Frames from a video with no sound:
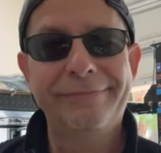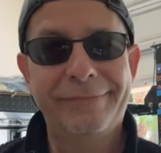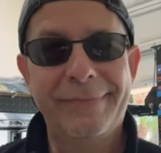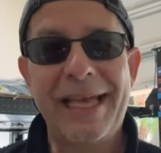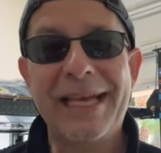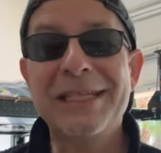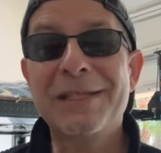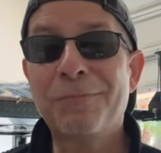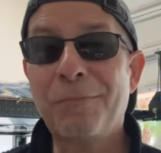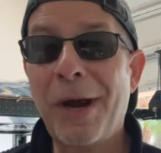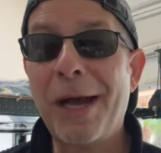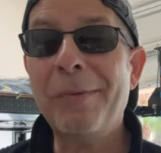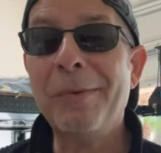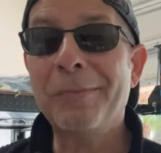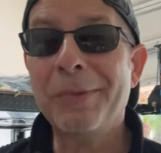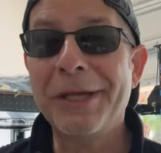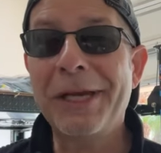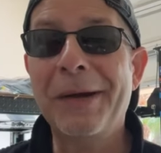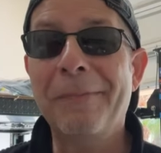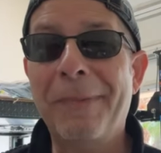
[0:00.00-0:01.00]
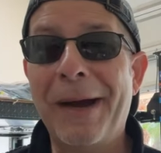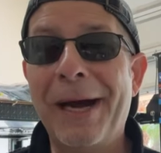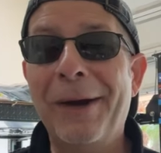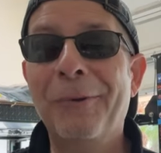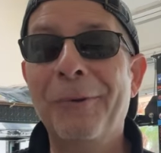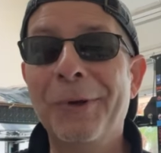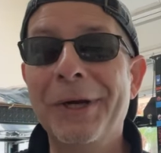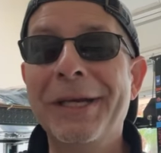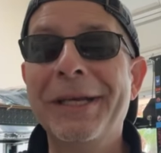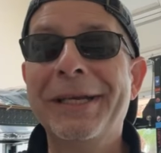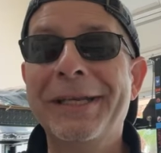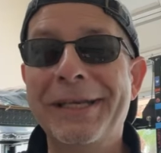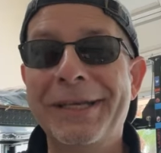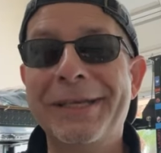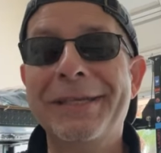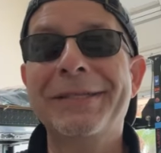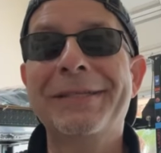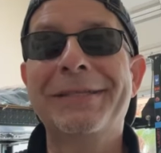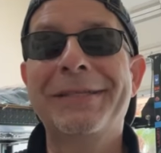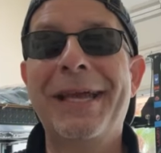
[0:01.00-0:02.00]
That's probably about what it
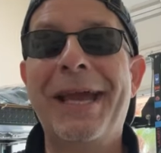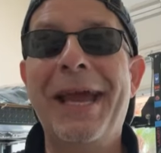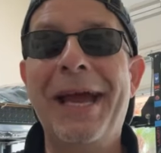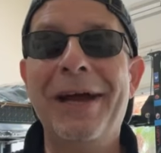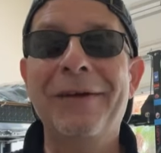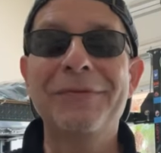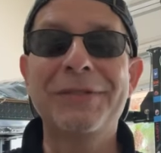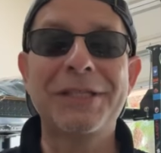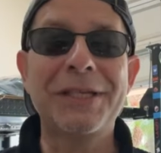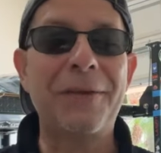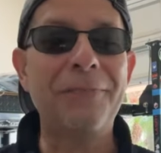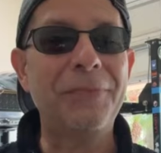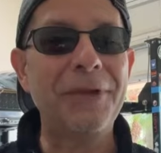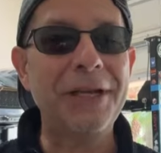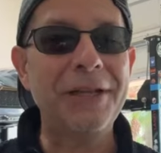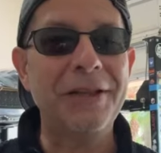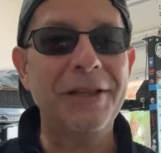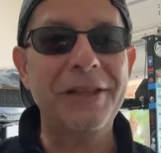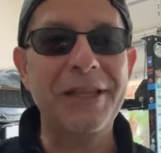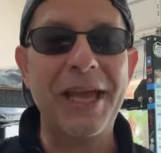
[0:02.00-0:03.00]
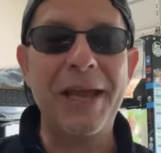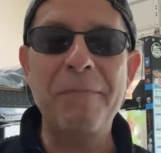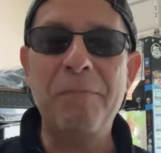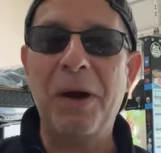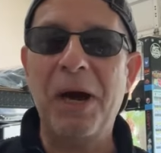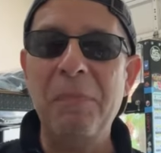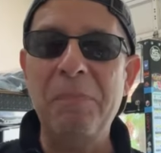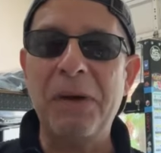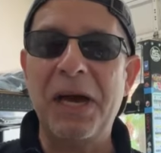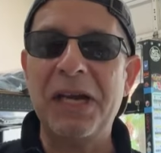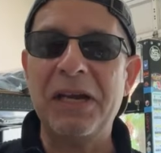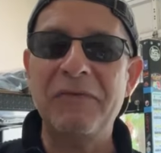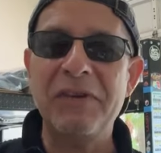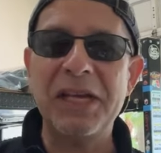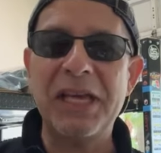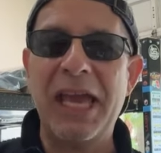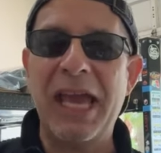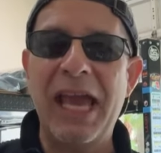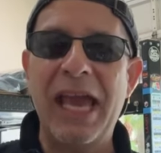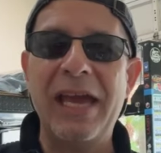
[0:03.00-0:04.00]
is. They have something that they pump out of
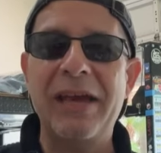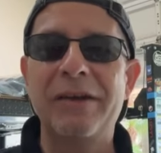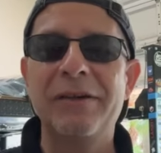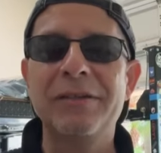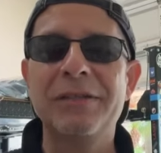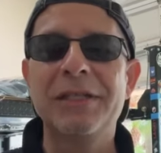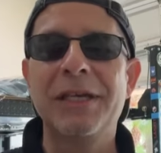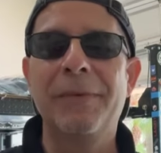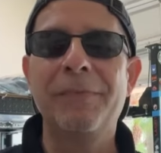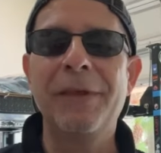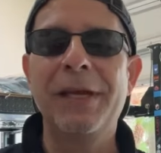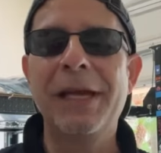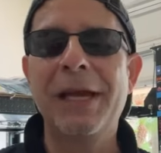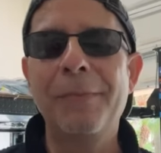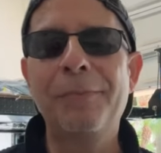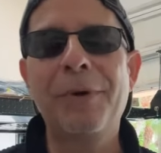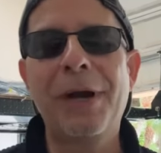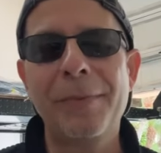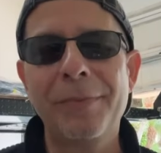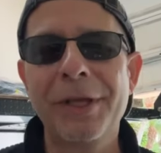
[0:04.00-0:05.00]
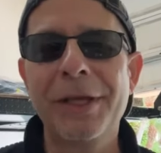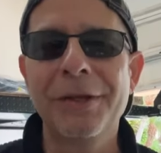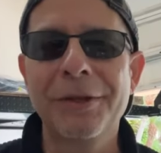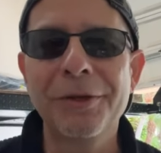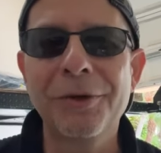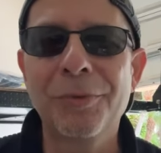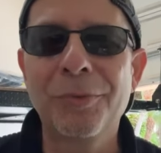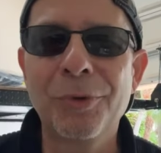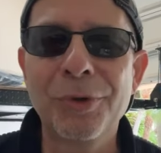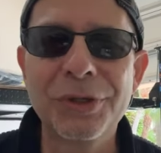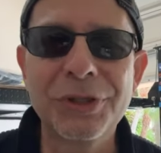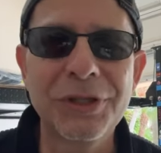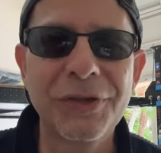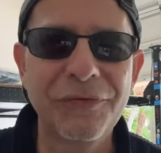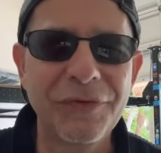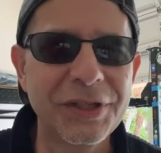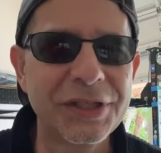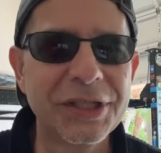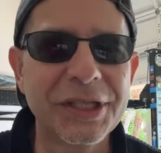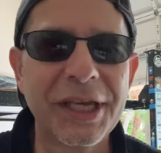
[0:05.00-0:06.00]
a can or something, probably a little more
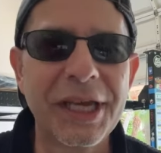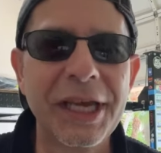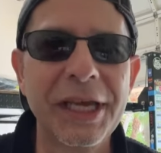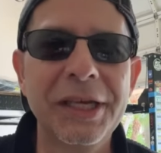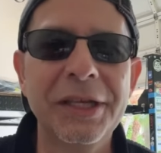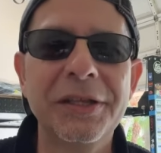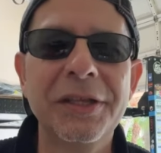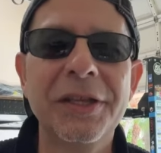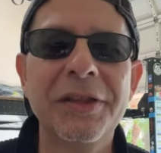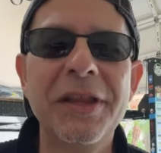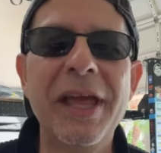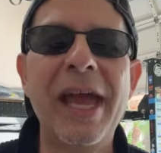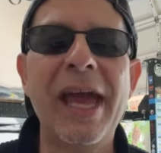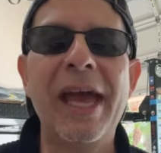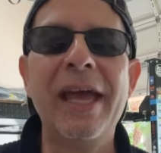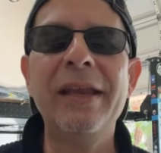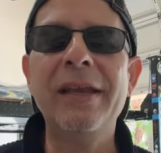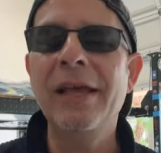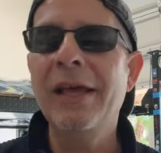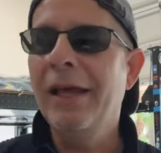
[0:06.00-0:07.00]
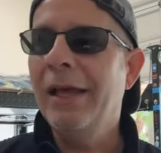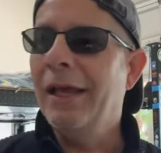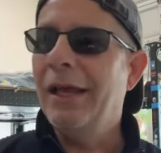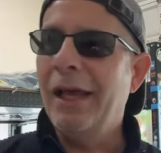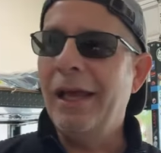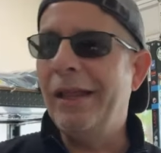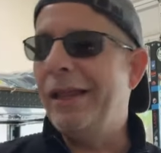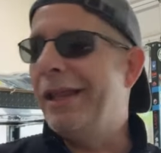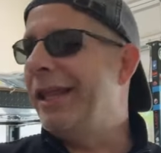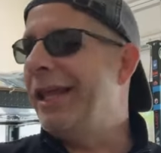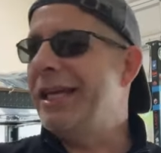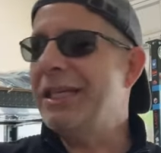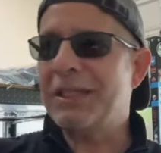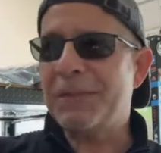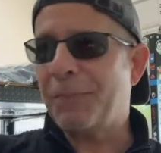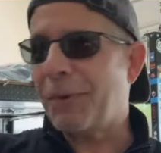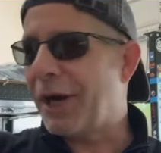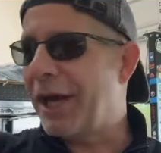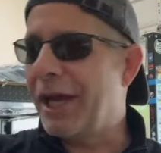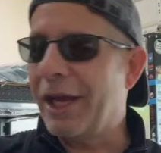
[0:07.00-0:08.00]
sophisticated than that. And then they
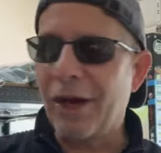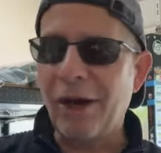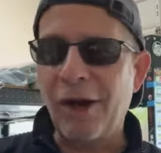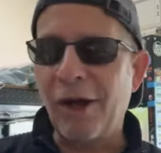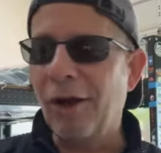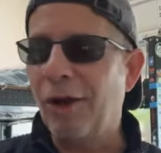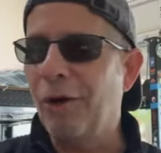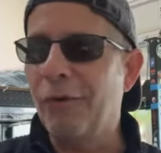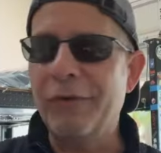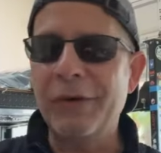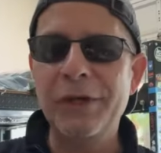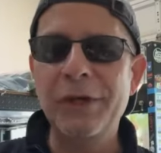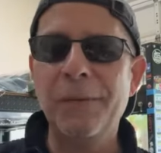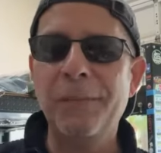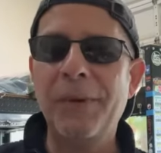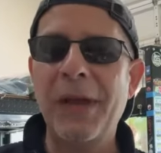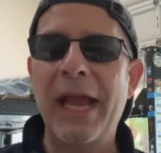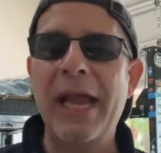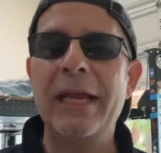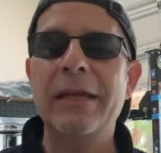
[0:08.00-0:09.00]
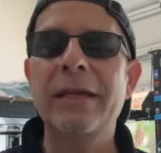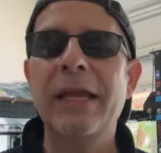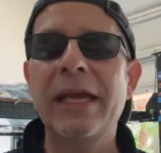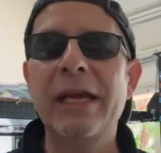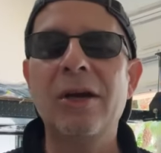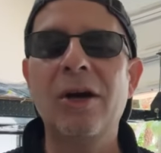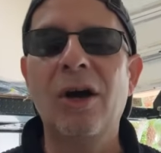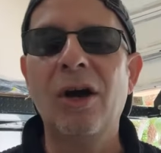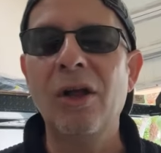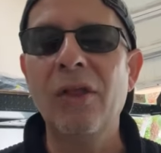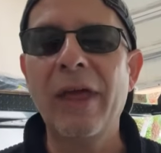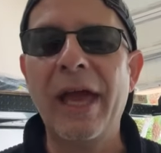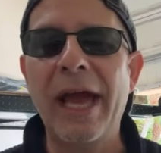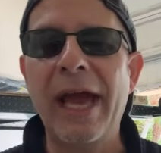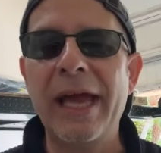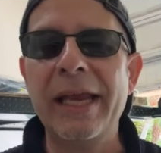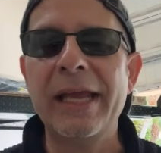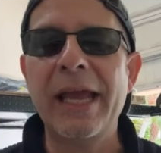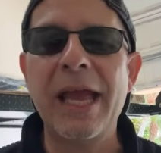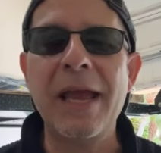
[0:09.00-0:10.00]
spray it all over your paint and they call
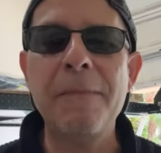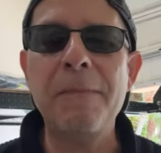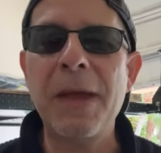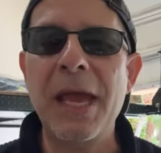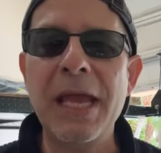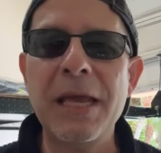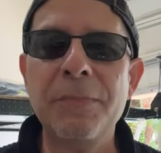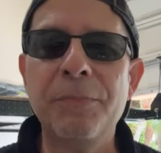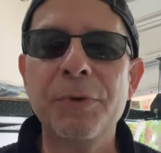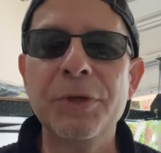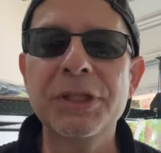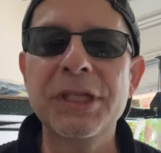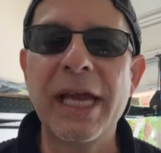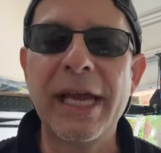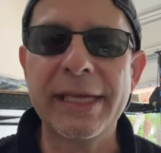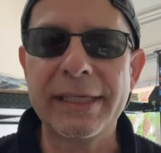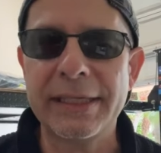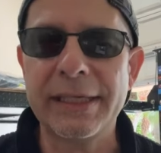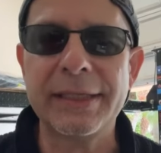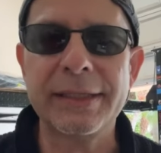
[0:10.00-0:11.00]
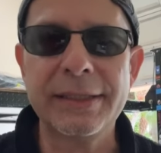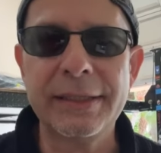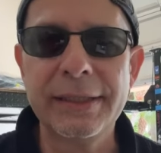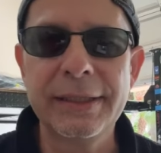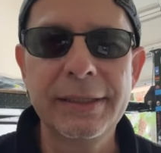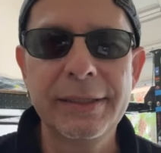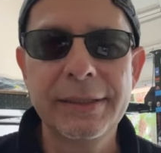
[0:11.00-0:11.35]
that a paint protectant.